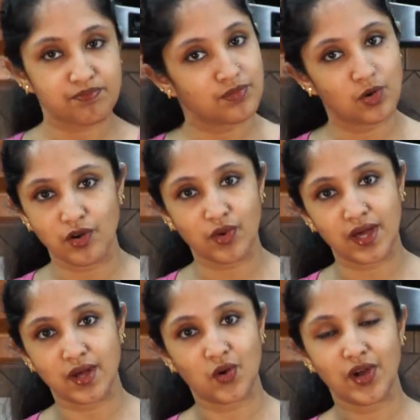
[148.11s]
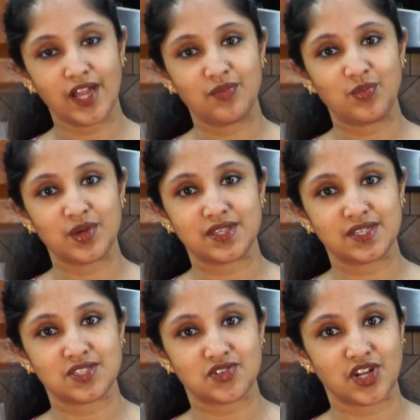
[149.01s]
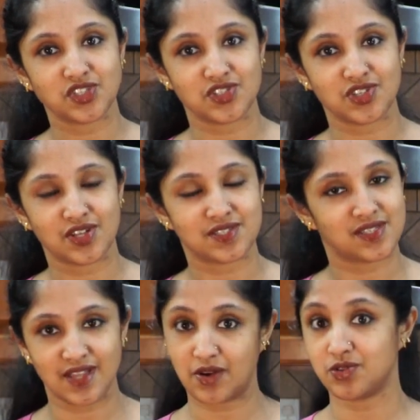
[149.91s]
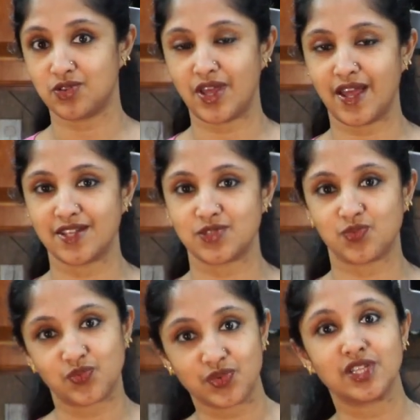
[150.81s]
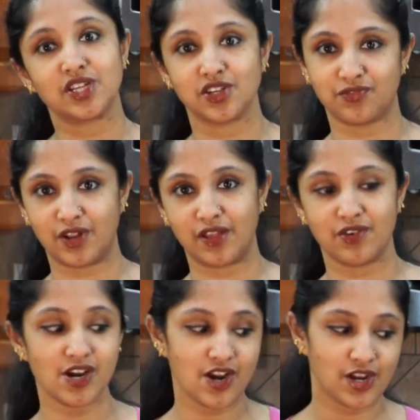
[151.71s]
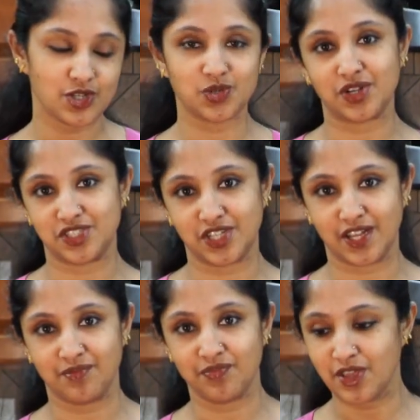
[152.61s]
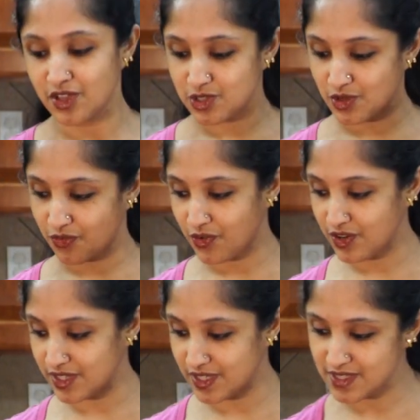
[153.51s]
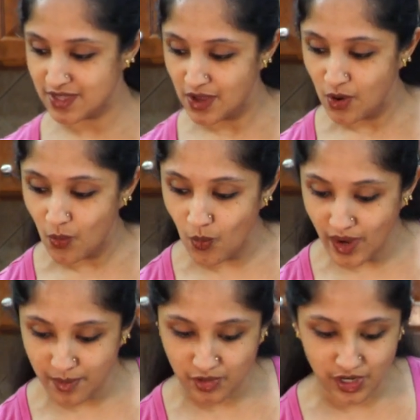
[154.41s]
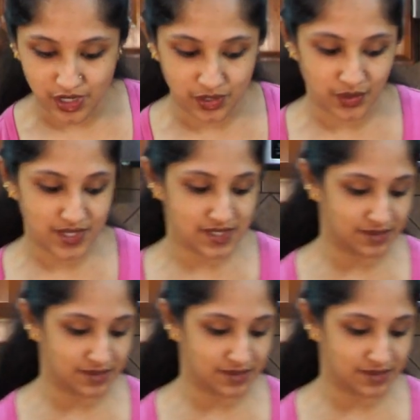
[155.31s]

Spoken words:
go ahead with the sriracha sauce. That also adds really good flavor to our chicken. So for this, what I'm going to do is